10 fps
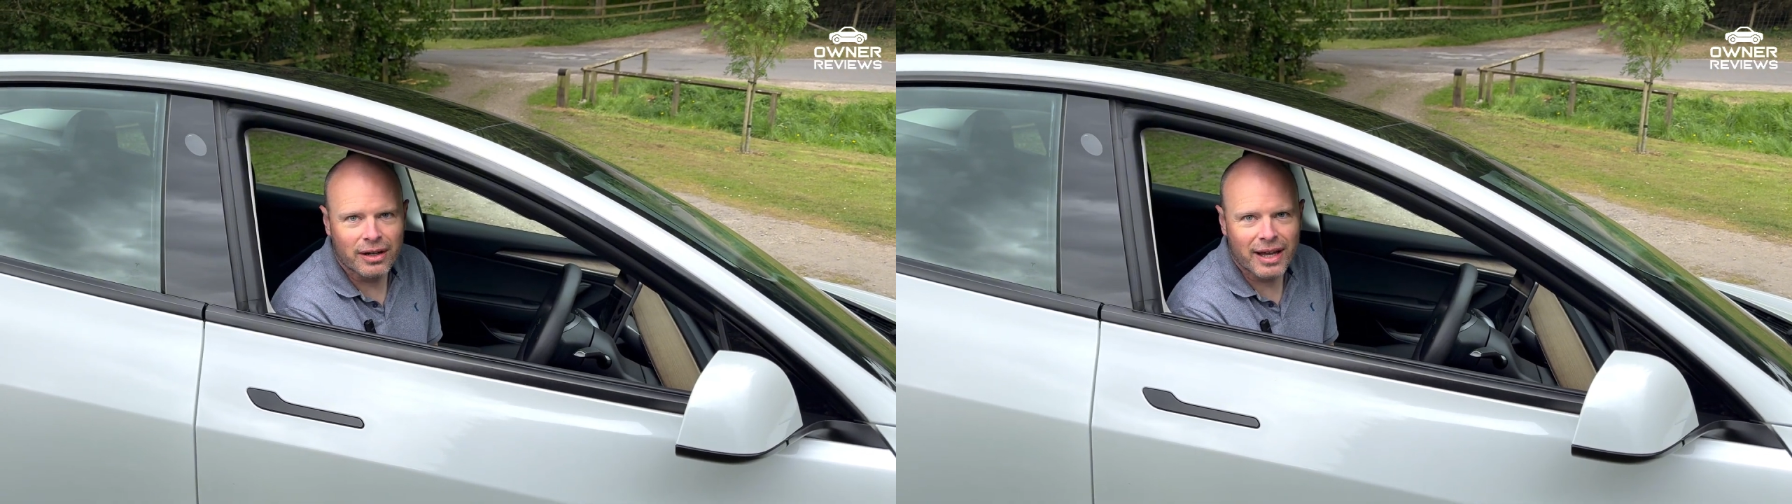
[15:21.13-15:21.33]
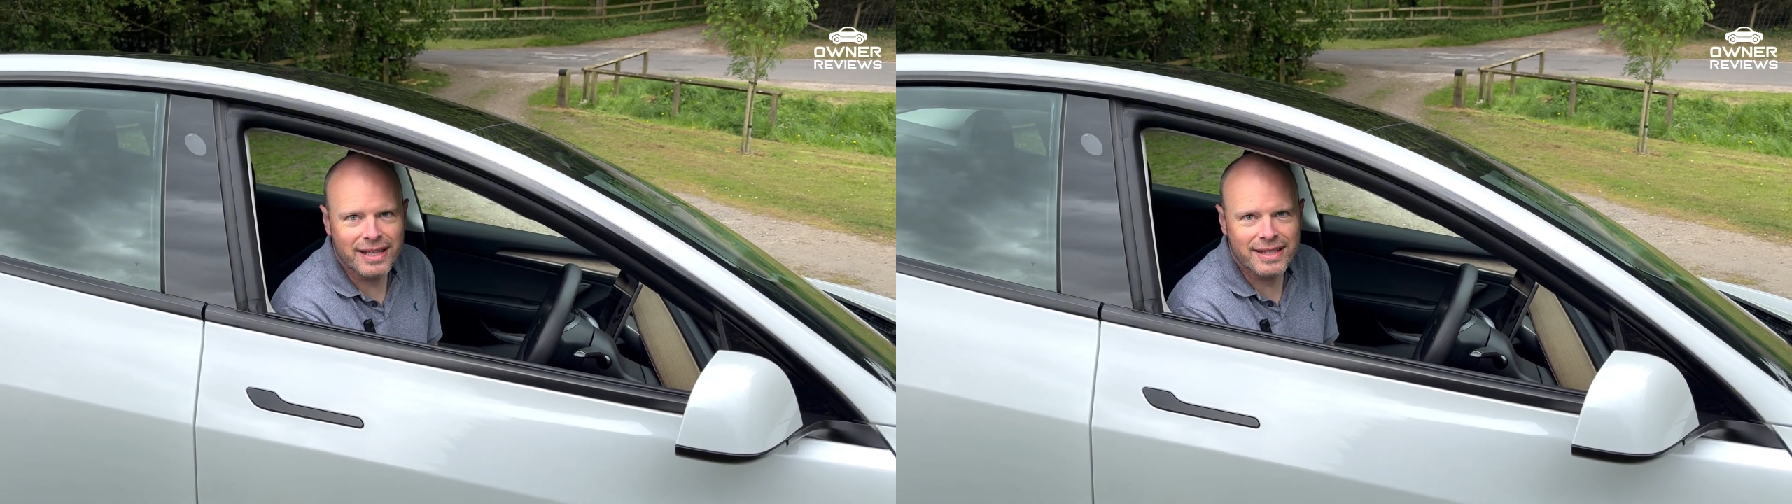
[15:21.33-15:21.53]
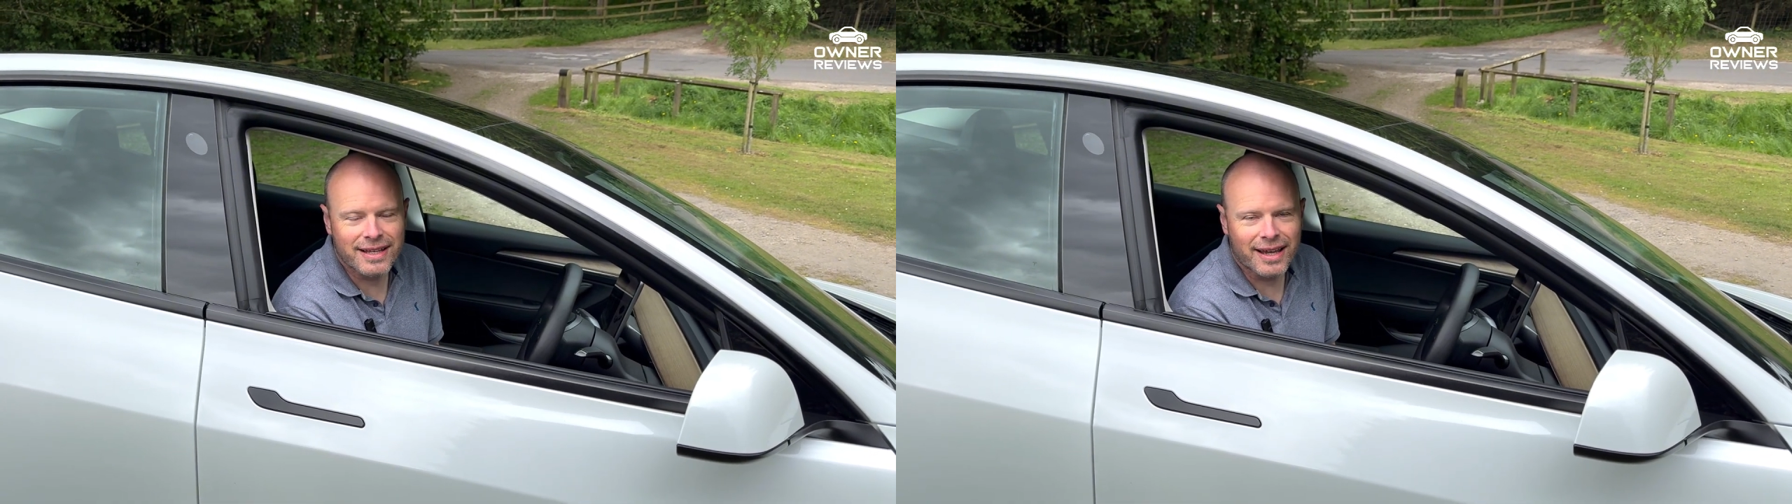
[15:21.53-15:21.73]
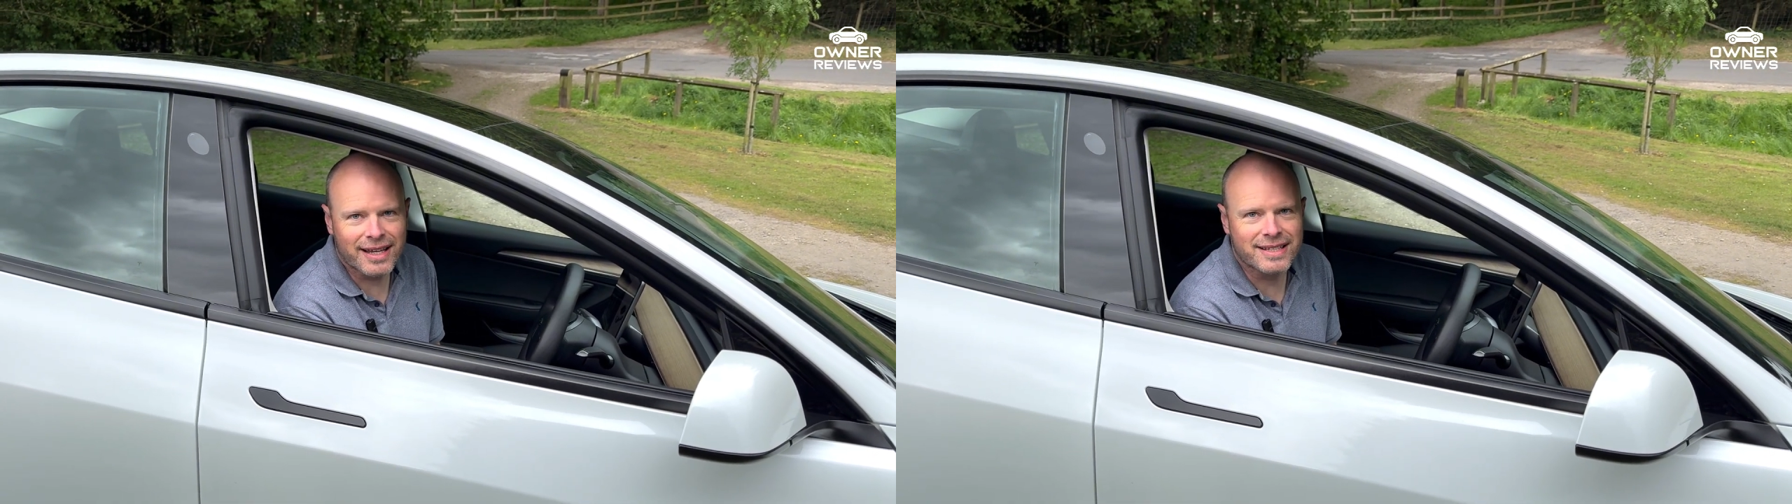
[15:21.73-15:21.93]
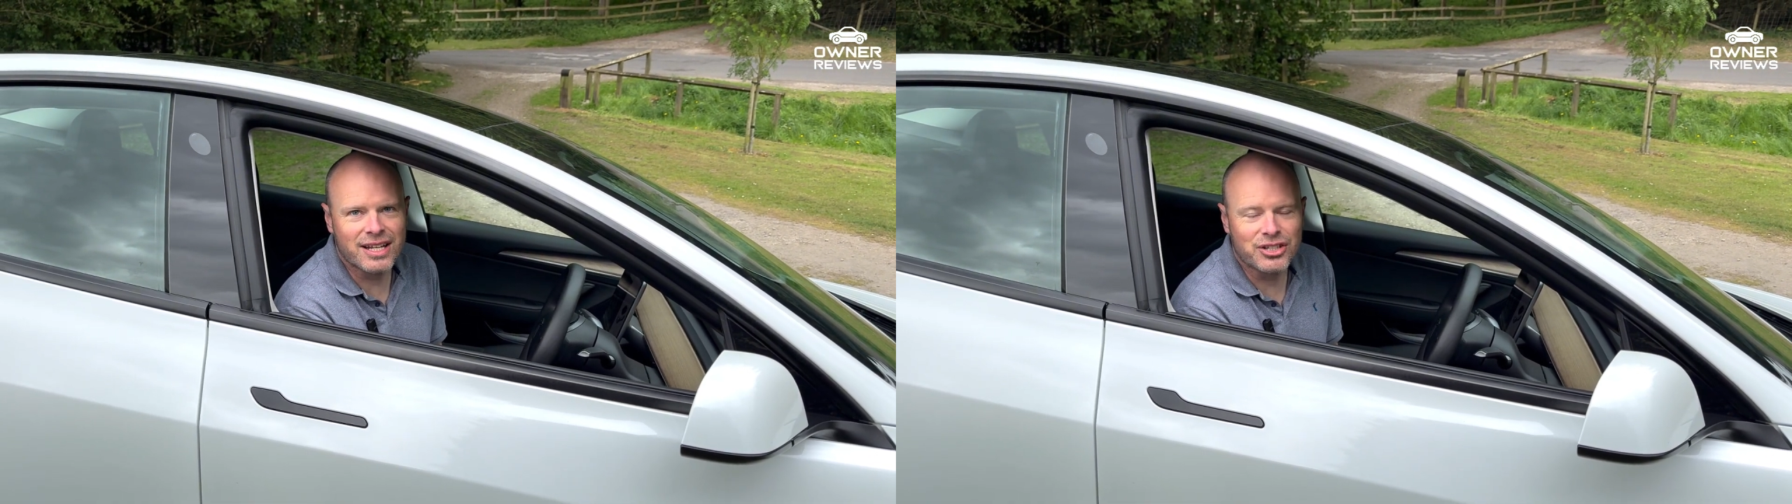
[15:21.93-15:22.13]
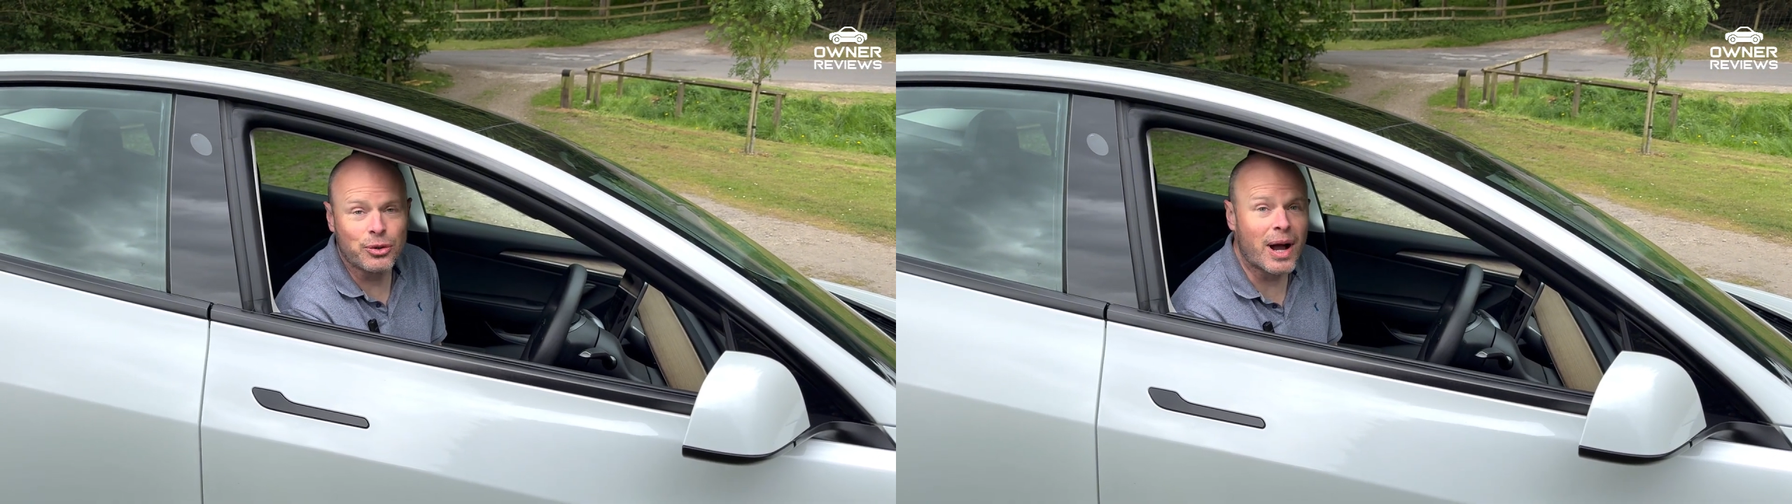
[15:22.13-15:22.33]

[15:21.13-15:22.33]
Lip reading: It's essential,